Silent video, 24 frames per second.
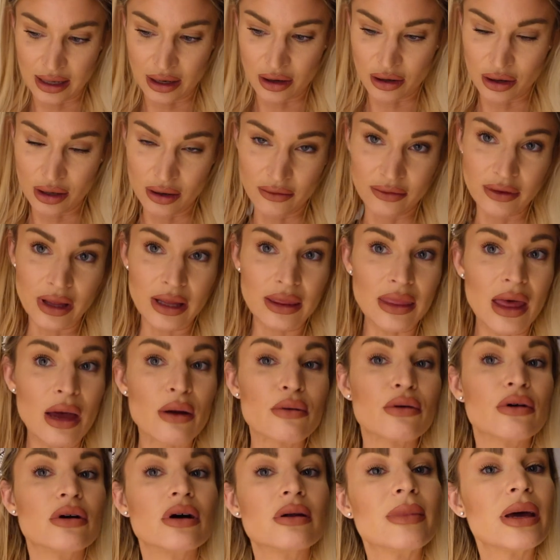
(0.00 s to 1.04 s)
could have let
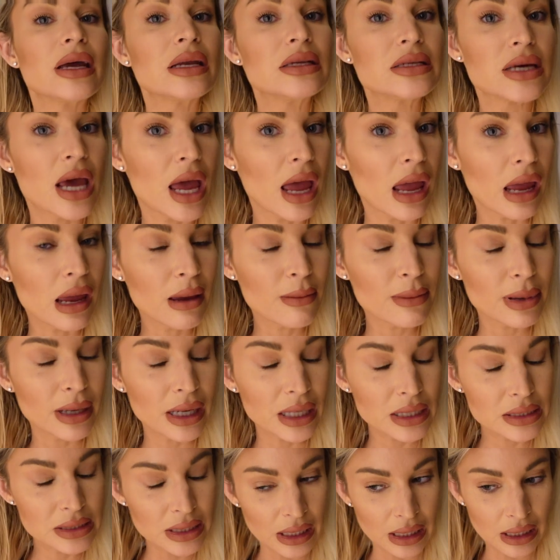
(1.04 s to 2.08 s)
that ruin my day, but
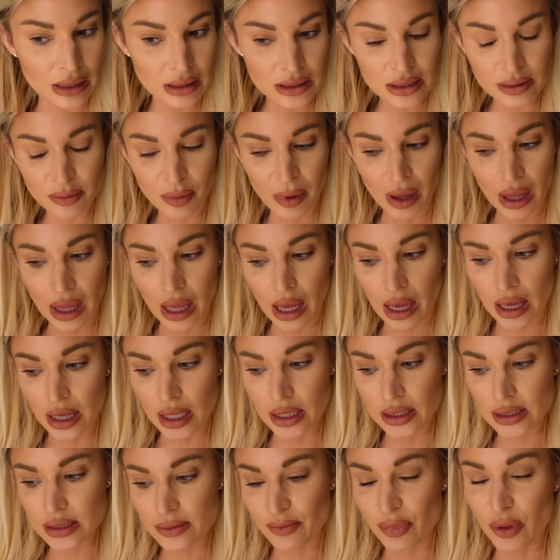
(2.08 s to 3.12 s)
I didn't
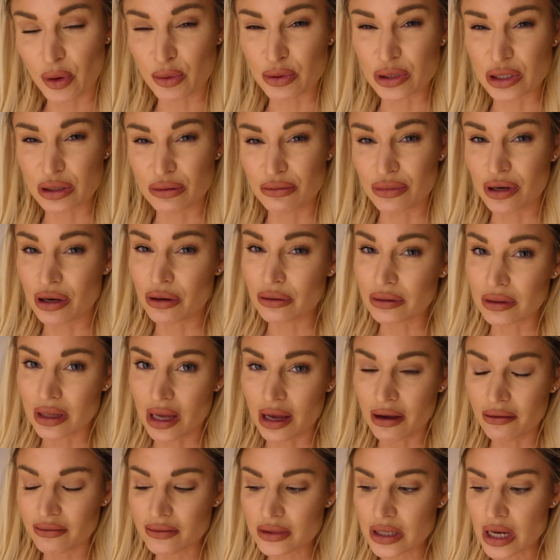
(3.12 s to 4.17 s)
because there was no note
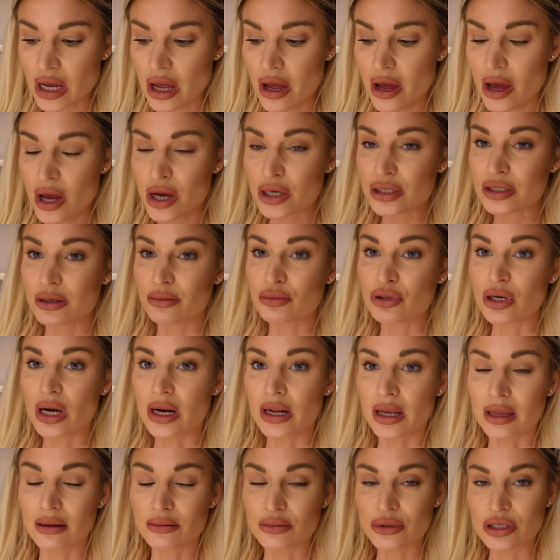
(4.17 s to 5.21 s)
left. So I'm trying
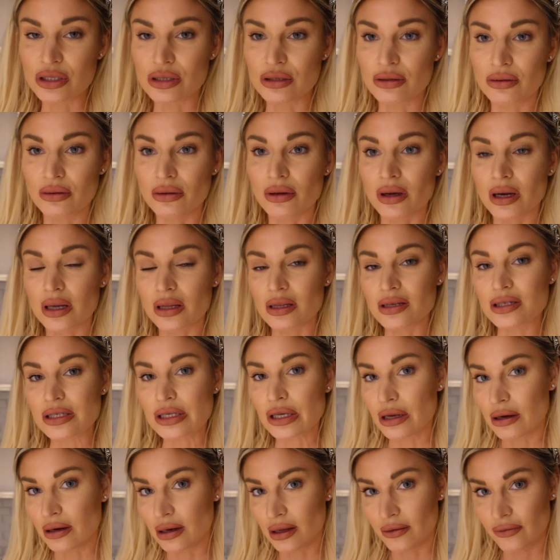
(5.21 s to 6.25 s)
to get them to look at the
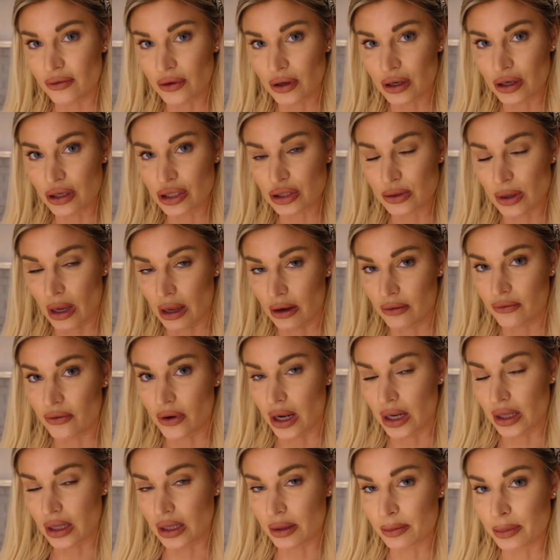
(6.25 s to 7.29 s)
security footage so I can
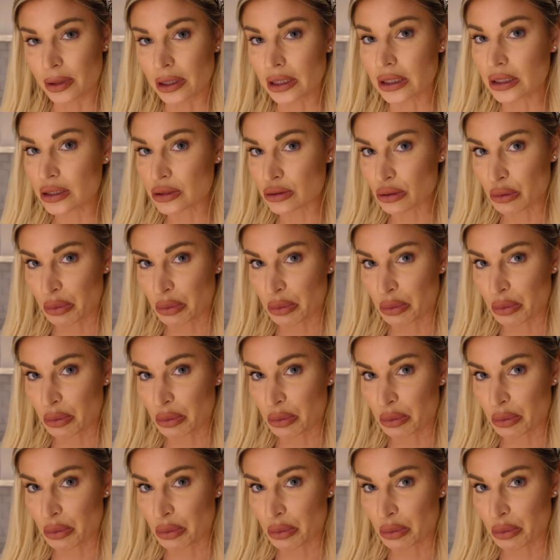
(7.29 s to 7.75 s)
file a police